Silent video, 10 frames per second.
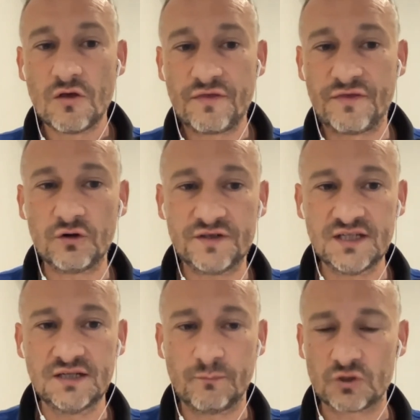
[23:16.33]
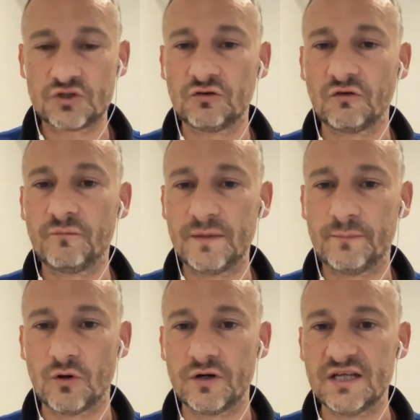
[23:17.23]
30% of
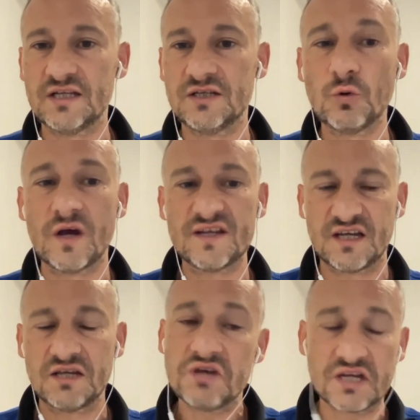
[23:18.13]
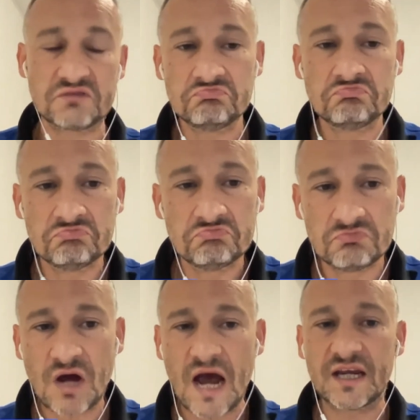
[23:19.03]
people in US say yes,
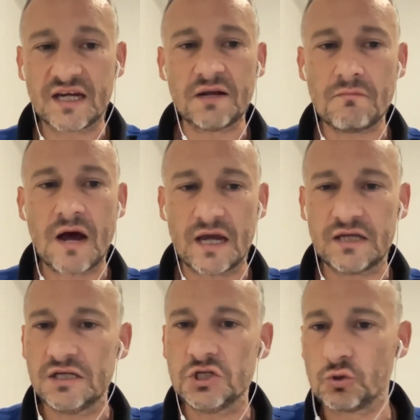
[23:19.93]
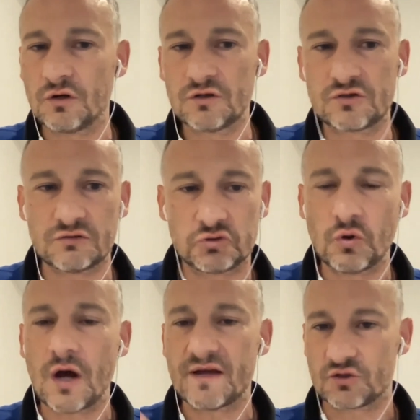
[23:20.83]
I can buy insurance to
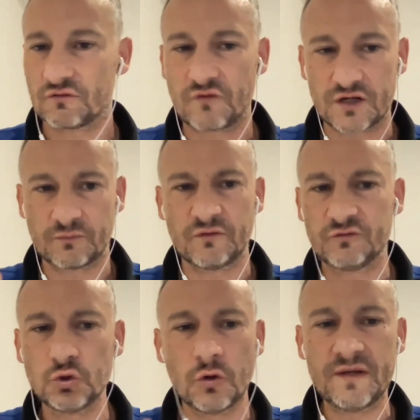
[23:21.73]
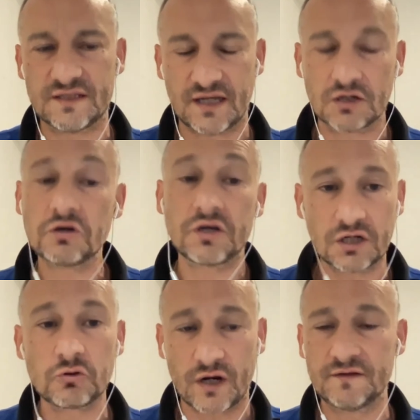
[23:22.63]
Amazon, for example, to a big tech. Okay,
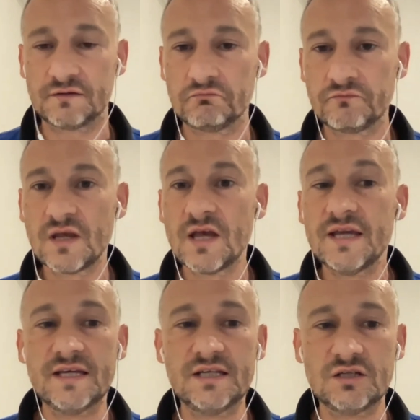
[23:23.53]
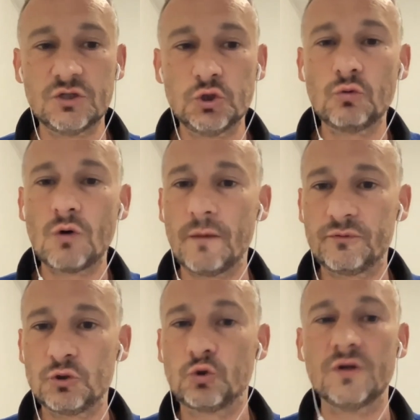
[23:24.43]
great. In Europe,
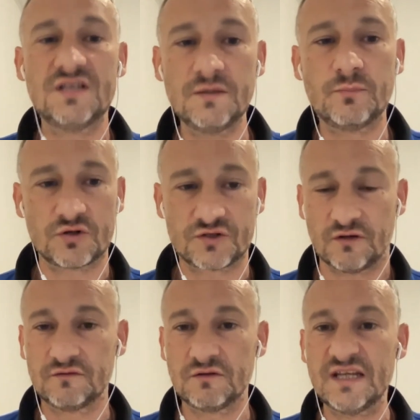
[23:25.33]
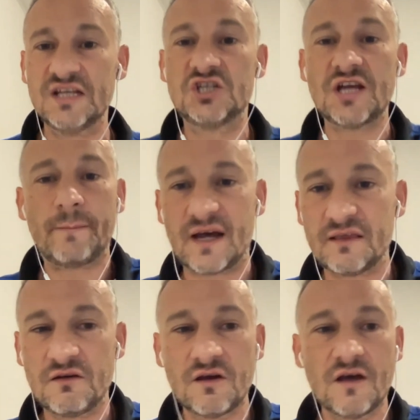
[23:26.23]
20%. In
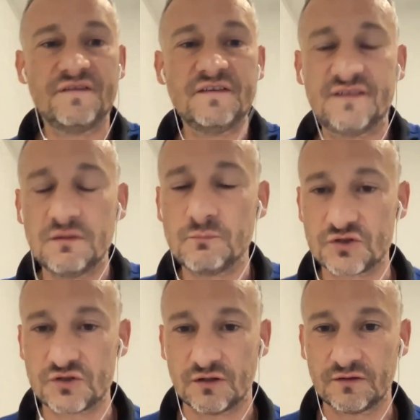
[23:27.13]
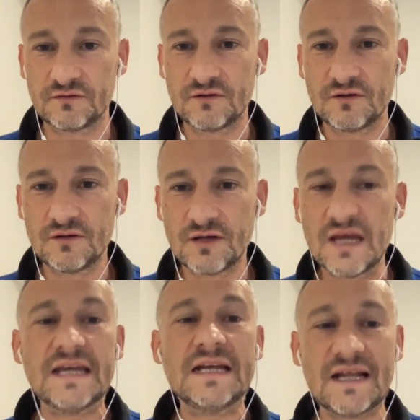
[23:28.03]
Japan, 15%.
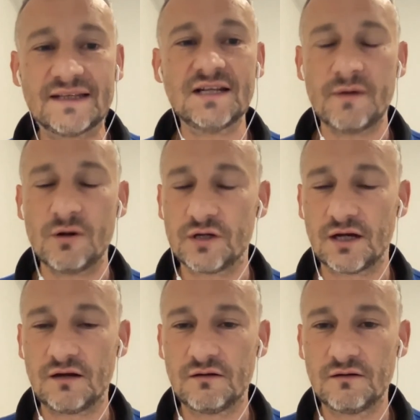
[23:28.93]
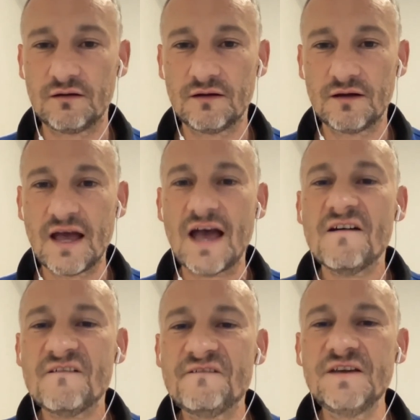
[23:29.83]
In Latin America,
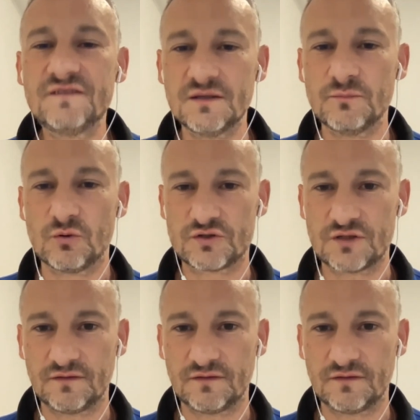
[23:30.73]
50%.